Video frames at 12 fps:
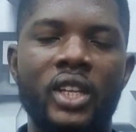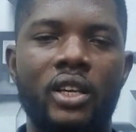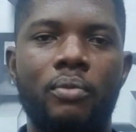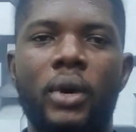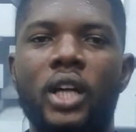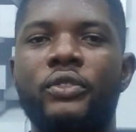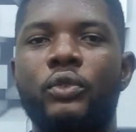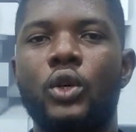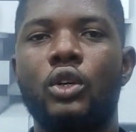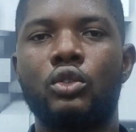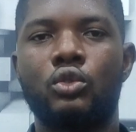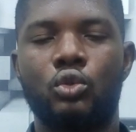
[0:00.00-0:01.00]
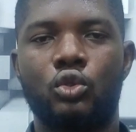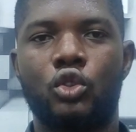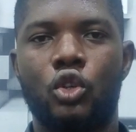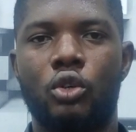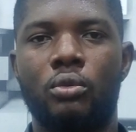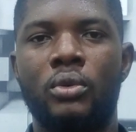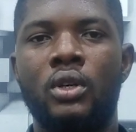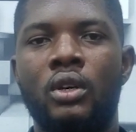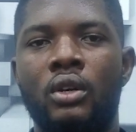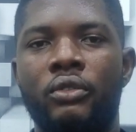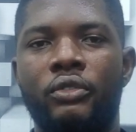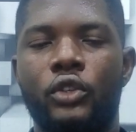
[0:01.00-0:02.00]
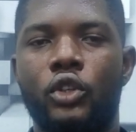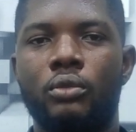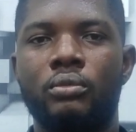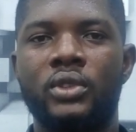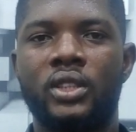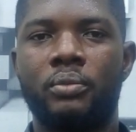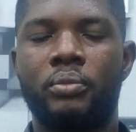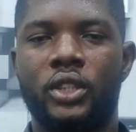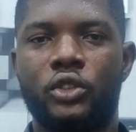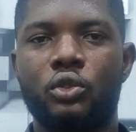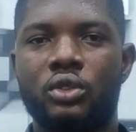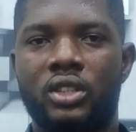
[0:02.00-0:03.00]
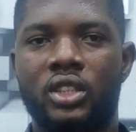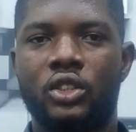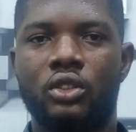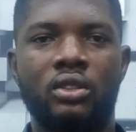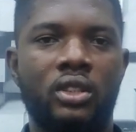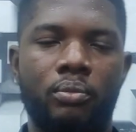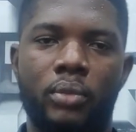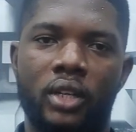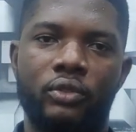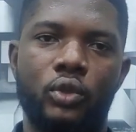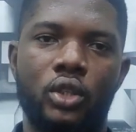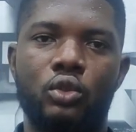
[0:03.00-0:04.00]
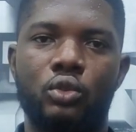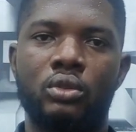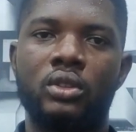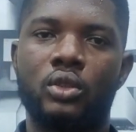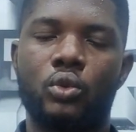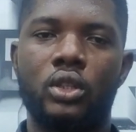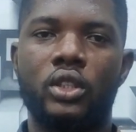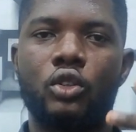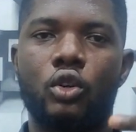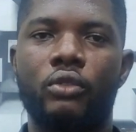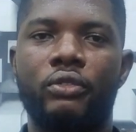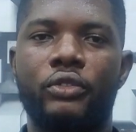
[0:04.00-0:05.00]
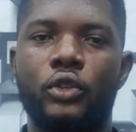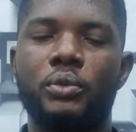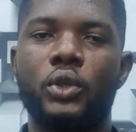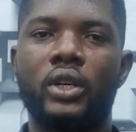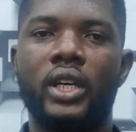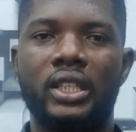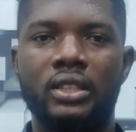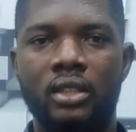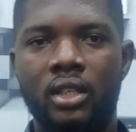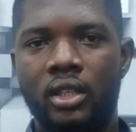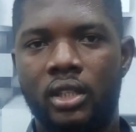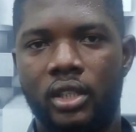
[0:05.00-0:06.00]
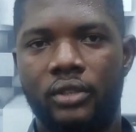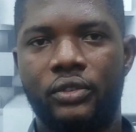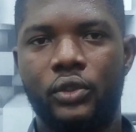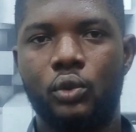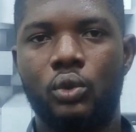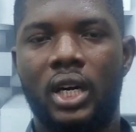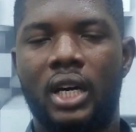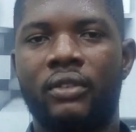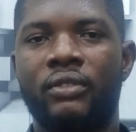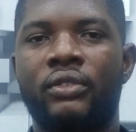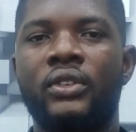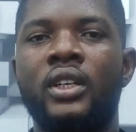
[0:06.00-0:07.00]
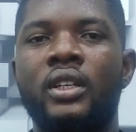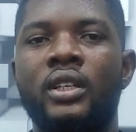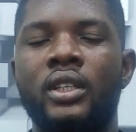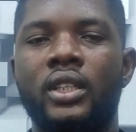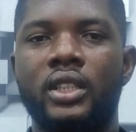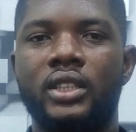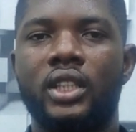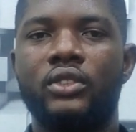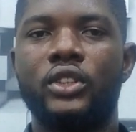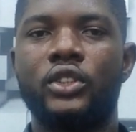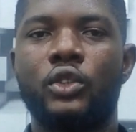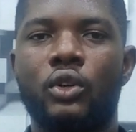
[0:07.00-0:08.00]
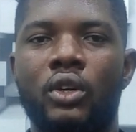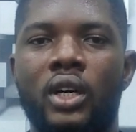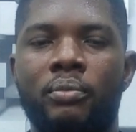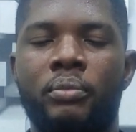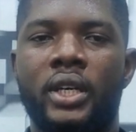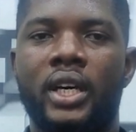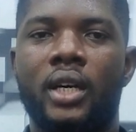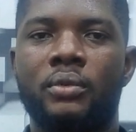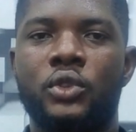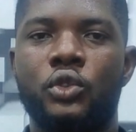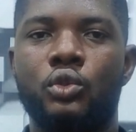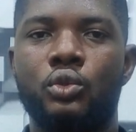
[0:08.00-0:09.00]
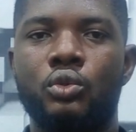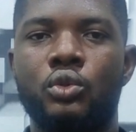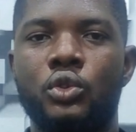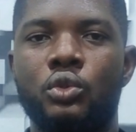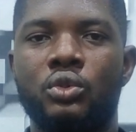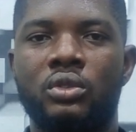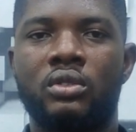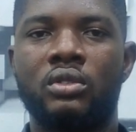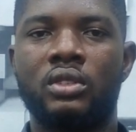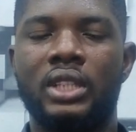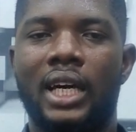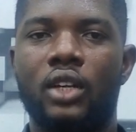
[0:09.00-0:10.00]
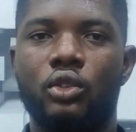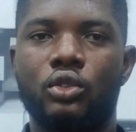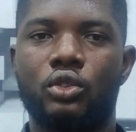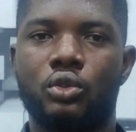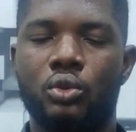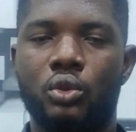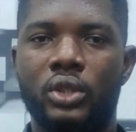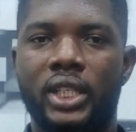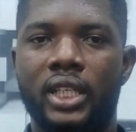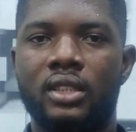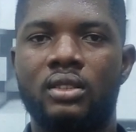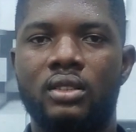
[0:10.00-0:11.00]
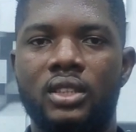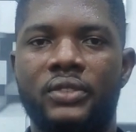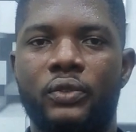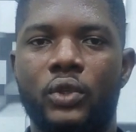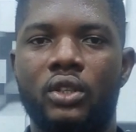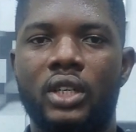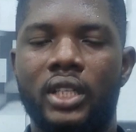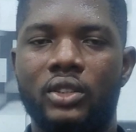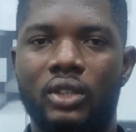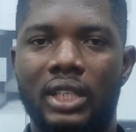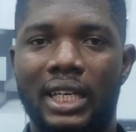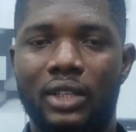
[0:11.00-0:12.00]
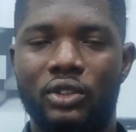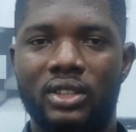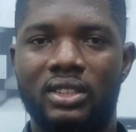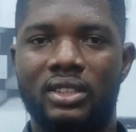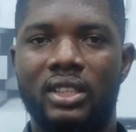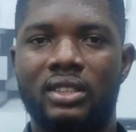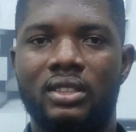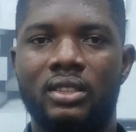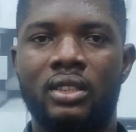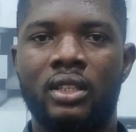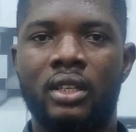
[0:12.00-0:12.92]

A bad fuel would come from the petrol station. A bad fuel could equally come from your end. If you have a generator and perhaps you use gallons to go get this fuel and your gallon is dirty,